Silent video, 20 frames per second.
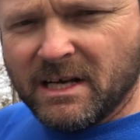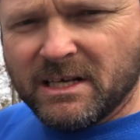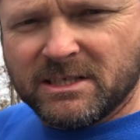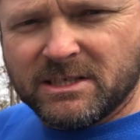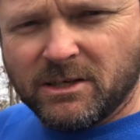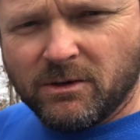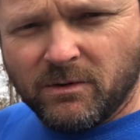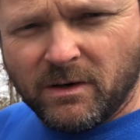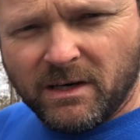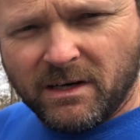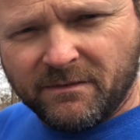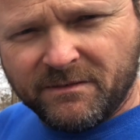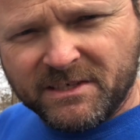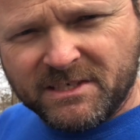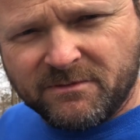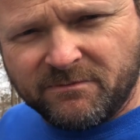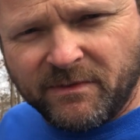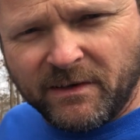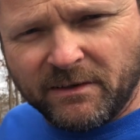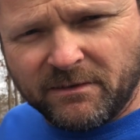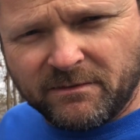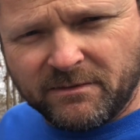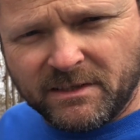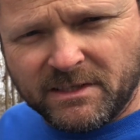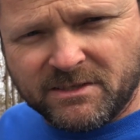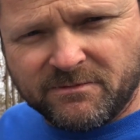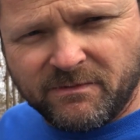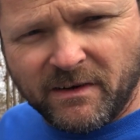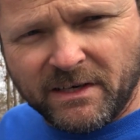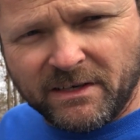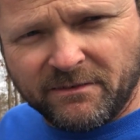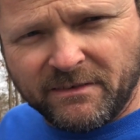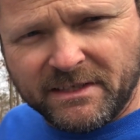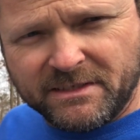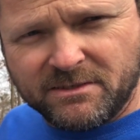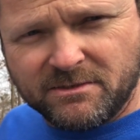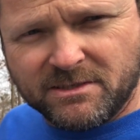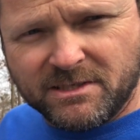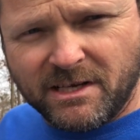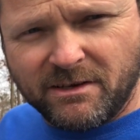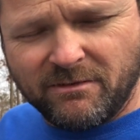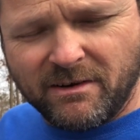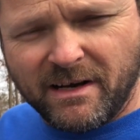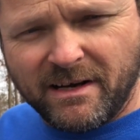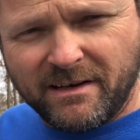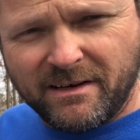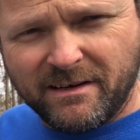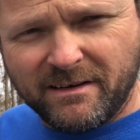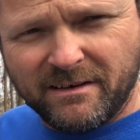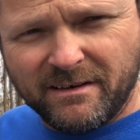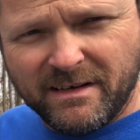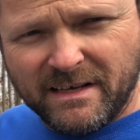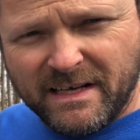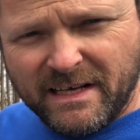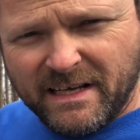So this funnel that you see right here,